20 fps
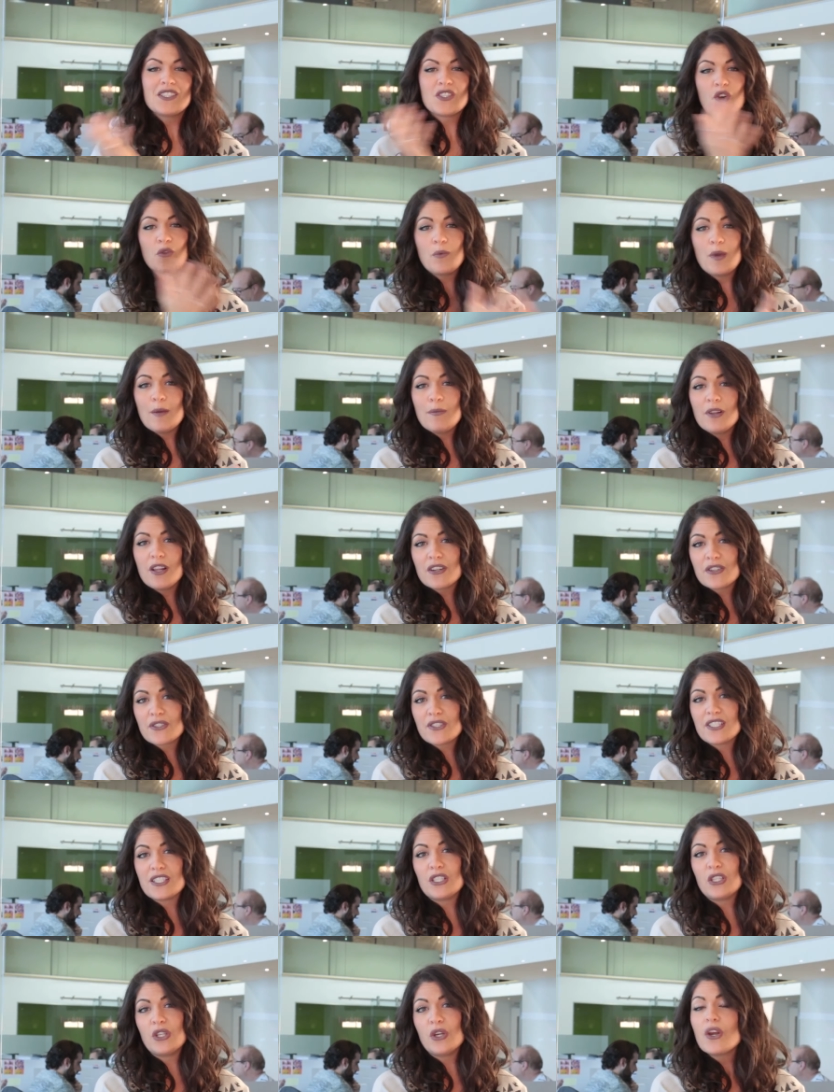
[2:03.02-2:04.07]
So if people are
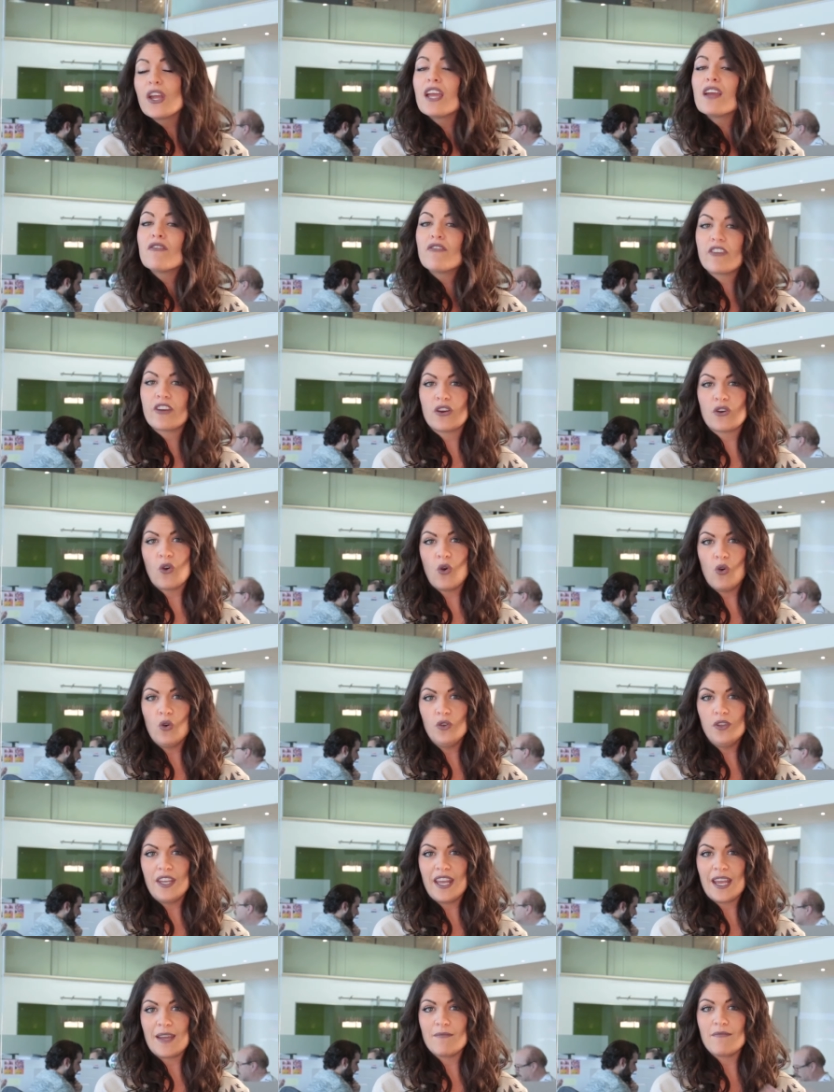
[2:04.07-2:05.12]
still looking for your
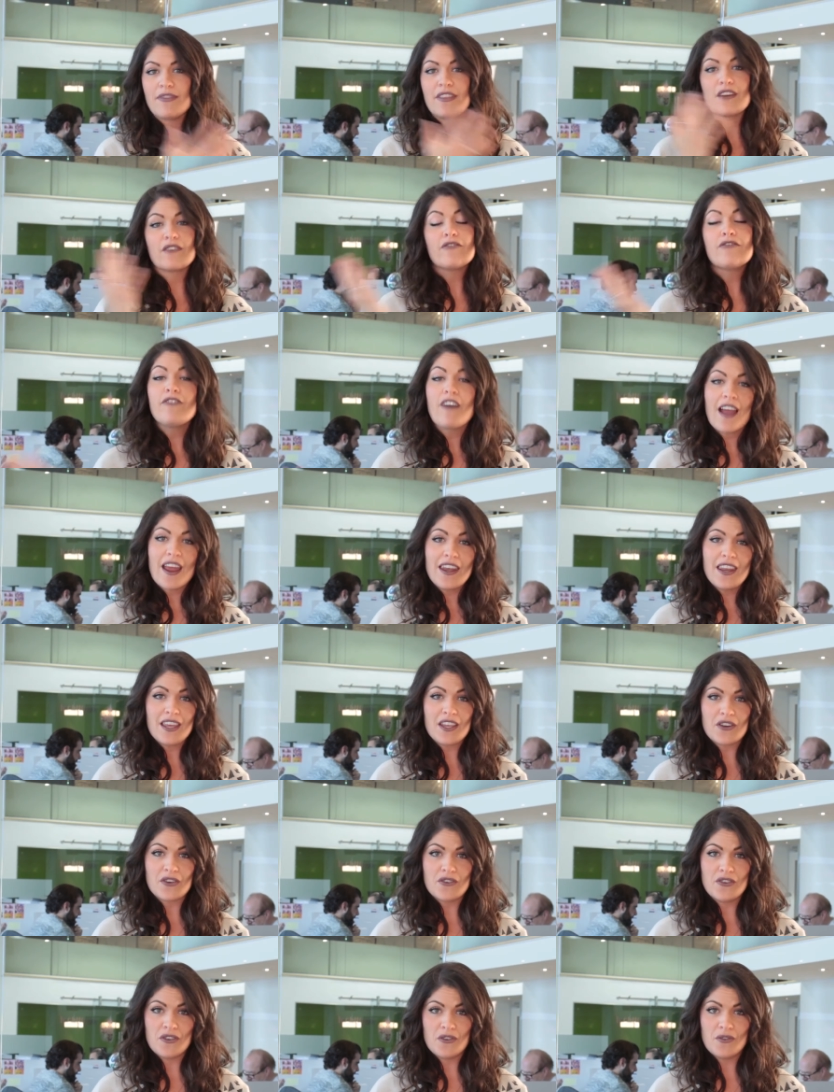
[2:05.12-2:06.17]
old name, they're finding
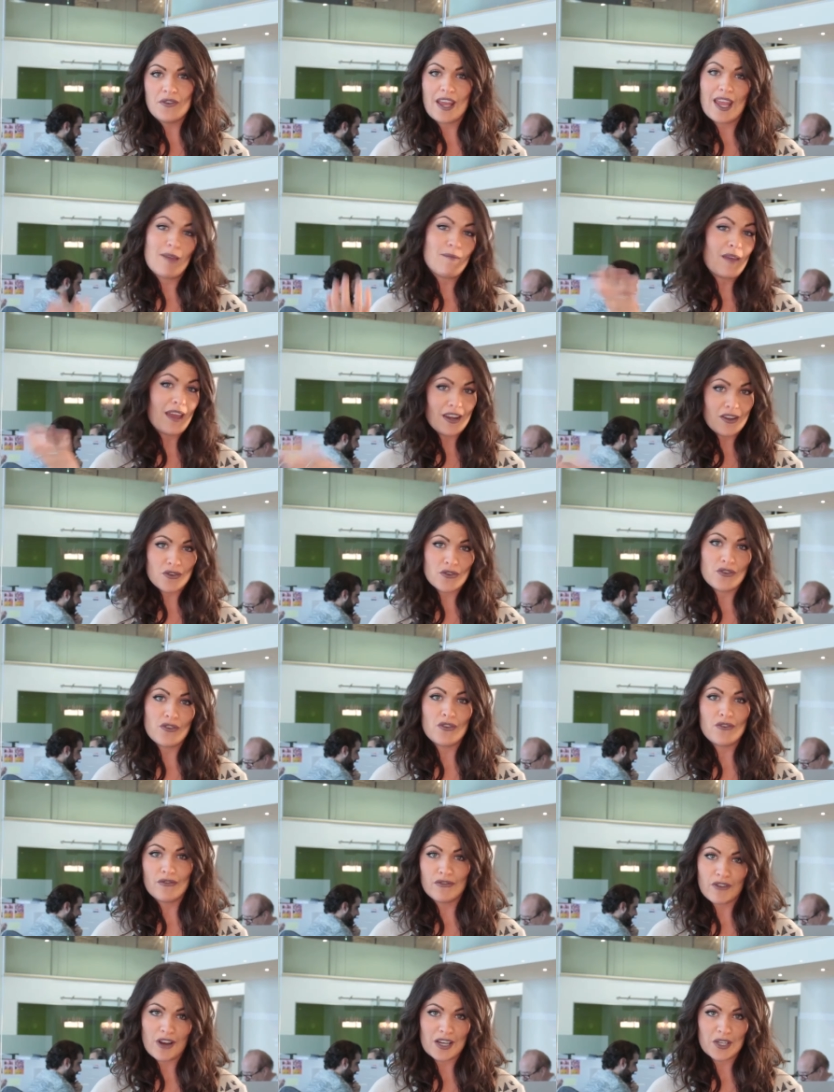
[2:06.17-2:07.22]
your new name and your
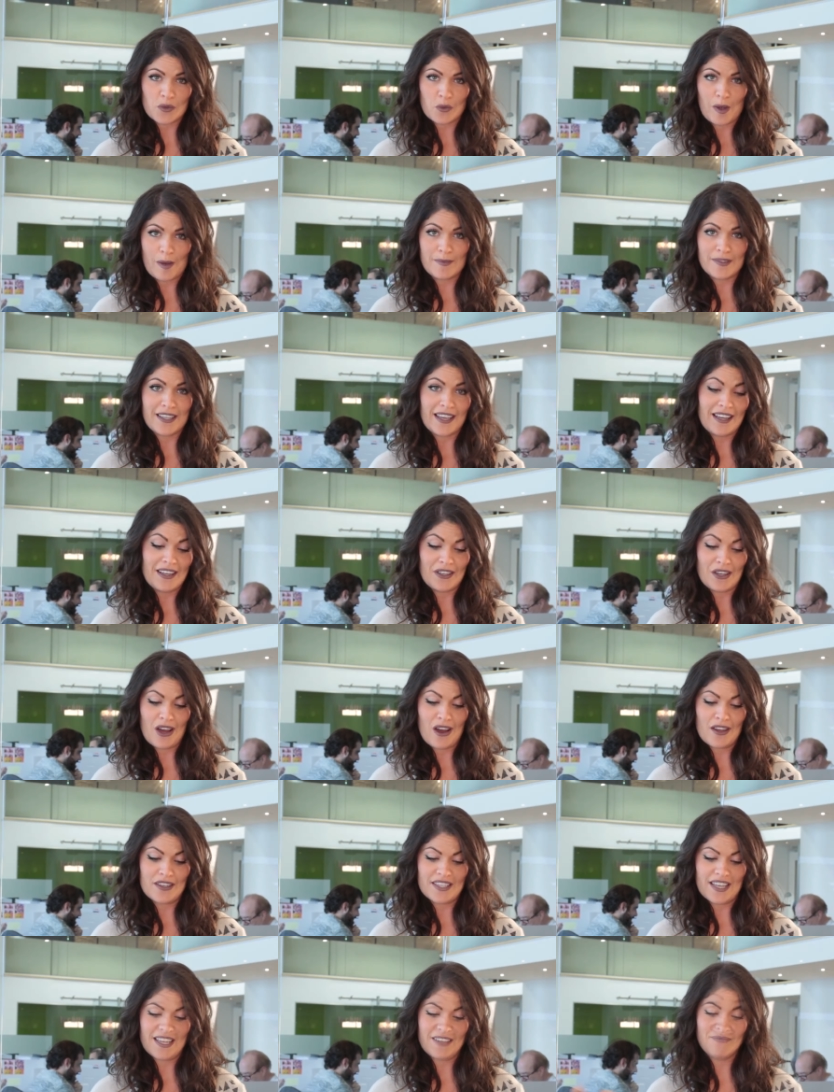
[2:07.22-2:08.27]
new fresh website and
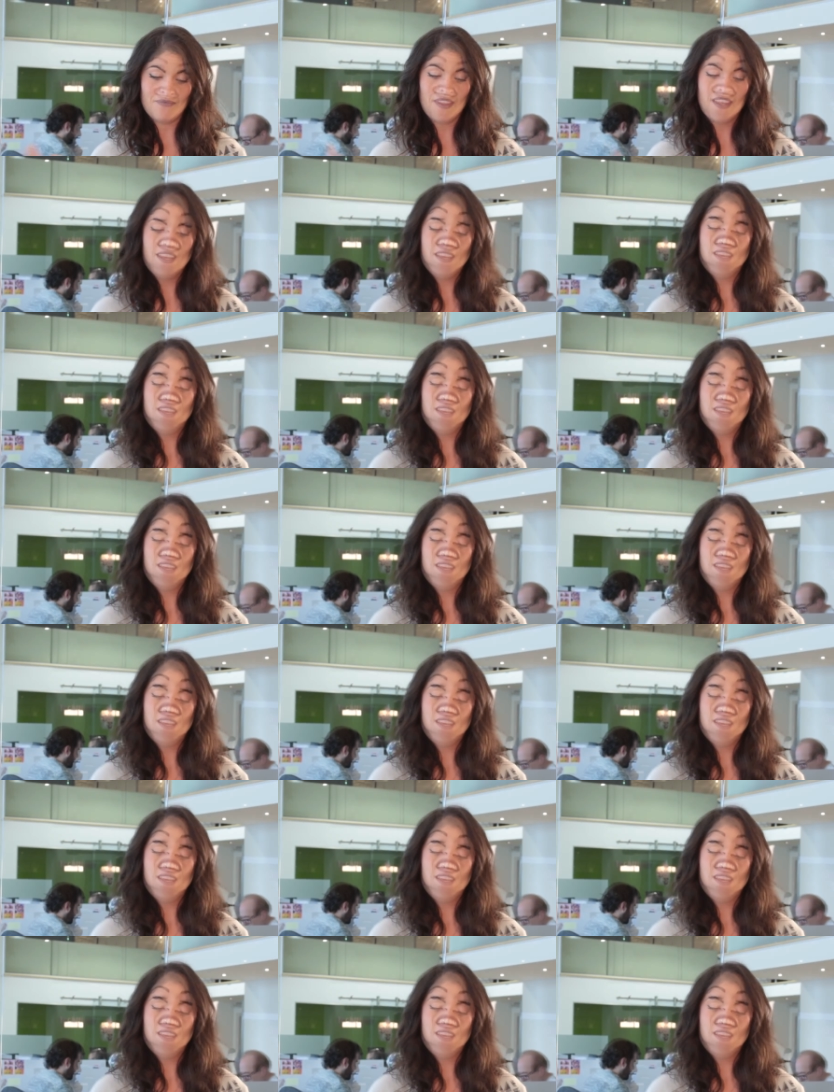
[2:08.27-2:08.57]
content.